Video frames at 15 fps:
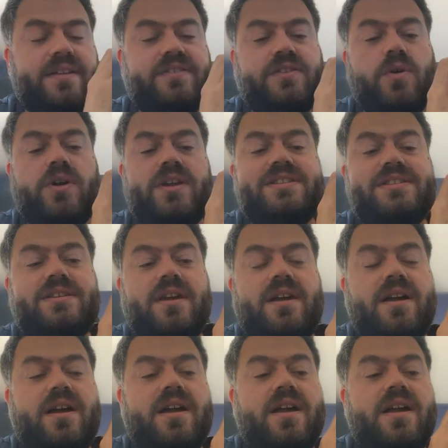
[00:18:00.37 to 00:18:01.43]
So it's
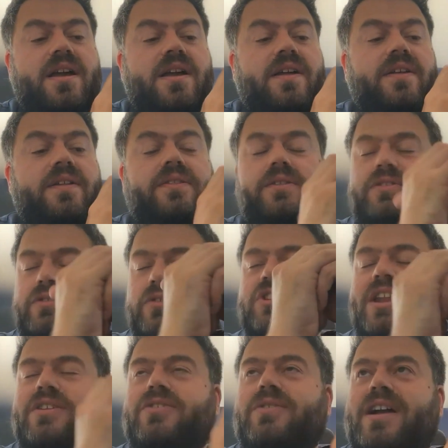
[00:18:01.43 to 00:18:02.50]
the
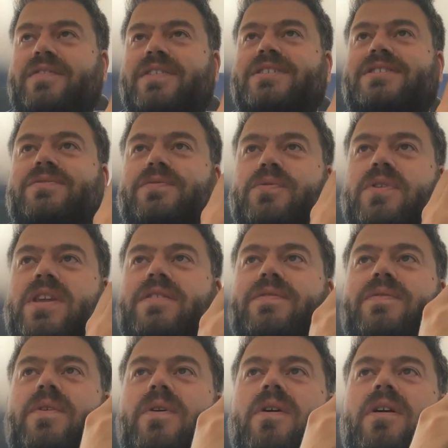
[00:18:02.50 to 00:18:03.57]
Shadow Drive is free
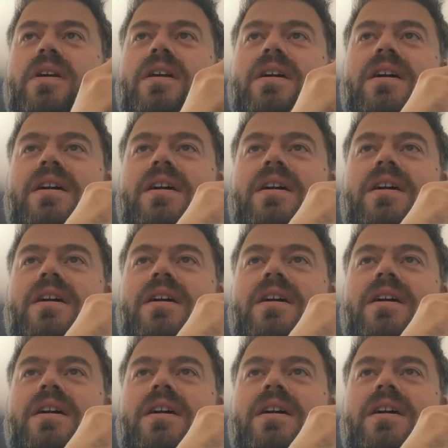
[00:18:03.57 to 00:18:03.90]
for